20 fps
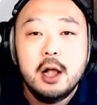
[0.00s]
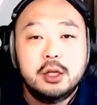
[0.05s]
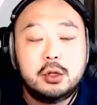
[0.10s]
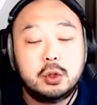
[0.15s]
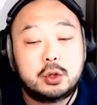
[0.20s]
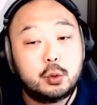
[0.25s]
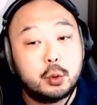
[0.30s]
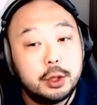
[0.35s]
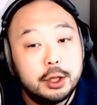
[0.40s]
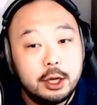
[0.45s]
So
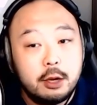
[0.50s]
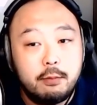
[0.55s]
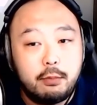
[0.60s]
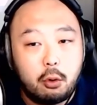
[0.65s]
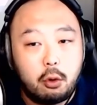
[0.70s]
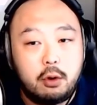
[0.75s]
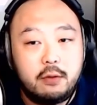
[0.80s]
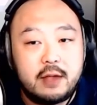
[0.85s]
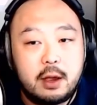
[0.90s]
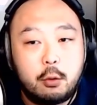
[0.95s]
it's really
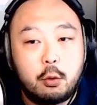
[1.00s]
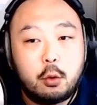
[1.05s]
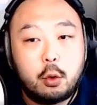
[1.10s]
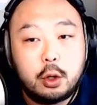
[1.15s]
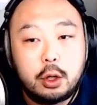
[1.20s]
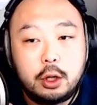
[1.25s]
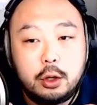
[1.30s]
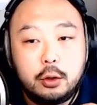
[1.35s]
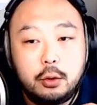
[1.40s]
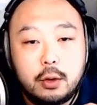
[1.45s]
important that
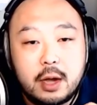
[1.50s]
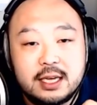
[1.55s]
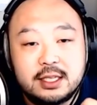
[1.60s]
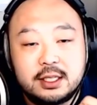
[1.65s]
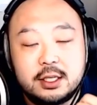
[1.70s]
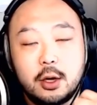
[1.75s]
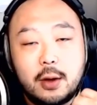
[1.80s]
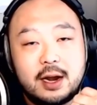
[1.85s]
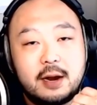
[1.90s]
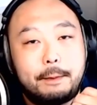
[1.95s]
you guys
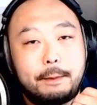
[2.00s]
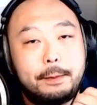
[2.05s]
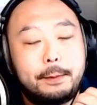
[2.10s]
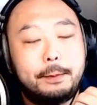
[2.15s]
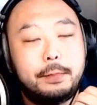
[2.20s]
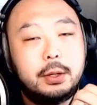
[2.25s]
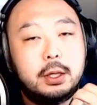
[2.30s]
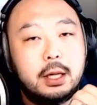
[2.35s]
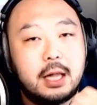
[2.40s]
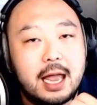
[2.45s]
know how to
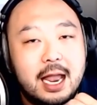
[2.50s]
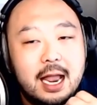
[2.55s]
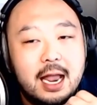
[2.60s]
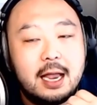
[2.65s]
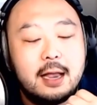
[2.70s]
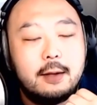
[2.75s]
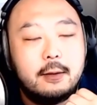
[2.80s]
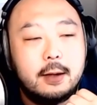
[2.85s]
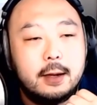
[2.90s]
play,